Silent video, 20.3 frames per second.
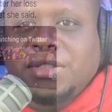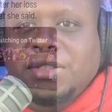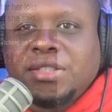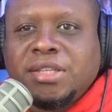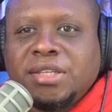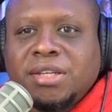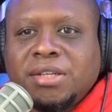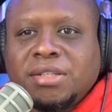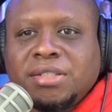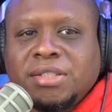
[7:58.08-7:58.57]
is
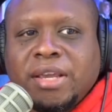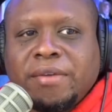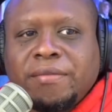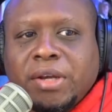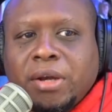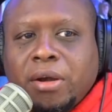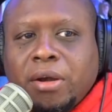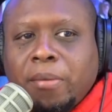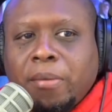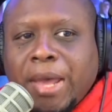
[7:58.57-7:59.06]
just
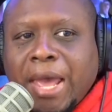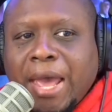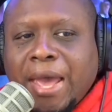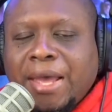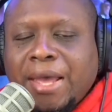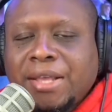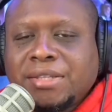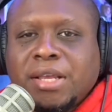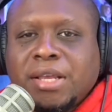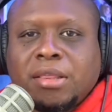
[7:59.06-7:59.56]
giving her a
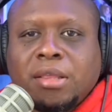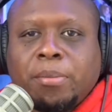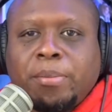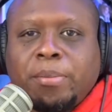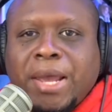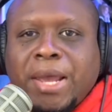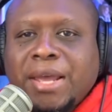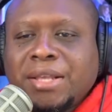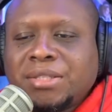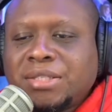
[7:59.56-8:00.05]
pass at the
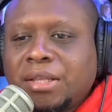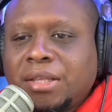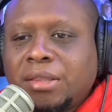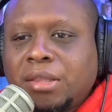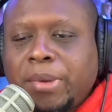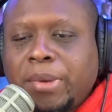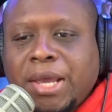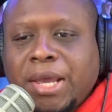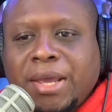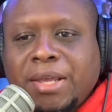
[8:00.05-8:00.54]
pass at
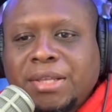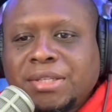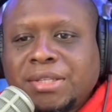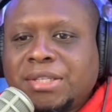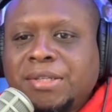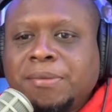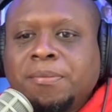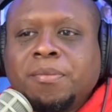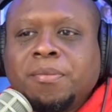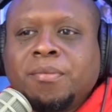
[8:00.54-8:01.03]
the
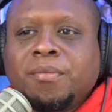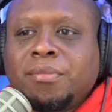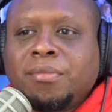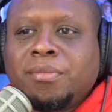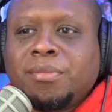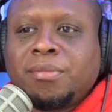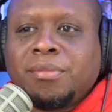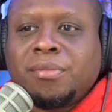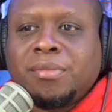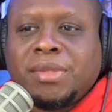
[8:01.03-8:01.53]
pass.
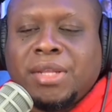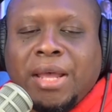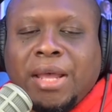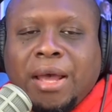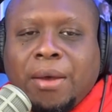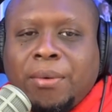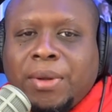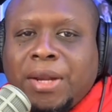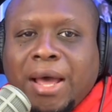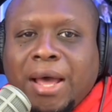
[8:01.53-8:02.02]

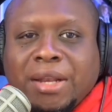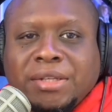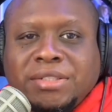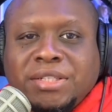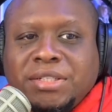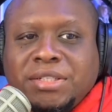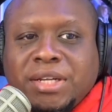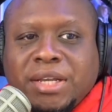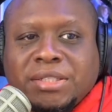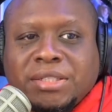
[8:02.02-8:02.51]
I would highly
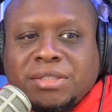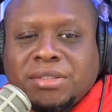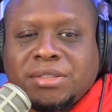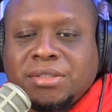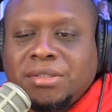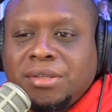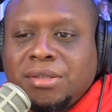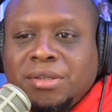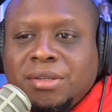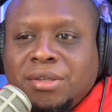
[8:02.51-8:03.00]
suggest
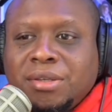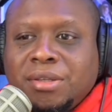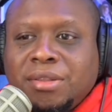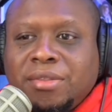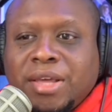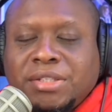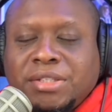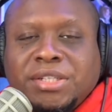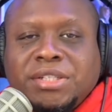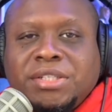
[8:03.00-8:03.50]

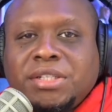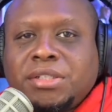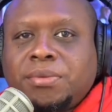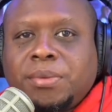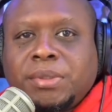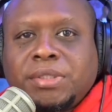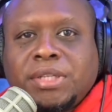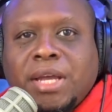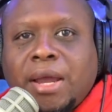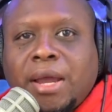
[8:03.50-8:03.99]
that she just
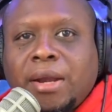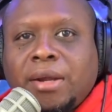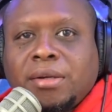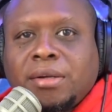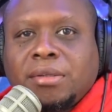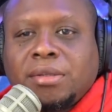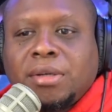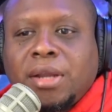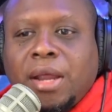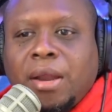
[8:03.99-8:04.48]

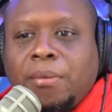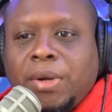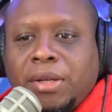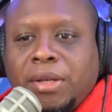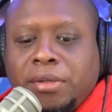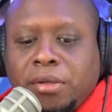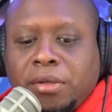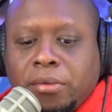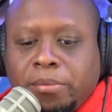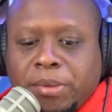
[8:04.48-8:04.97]
retire. I
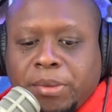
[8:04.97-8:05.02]
really do.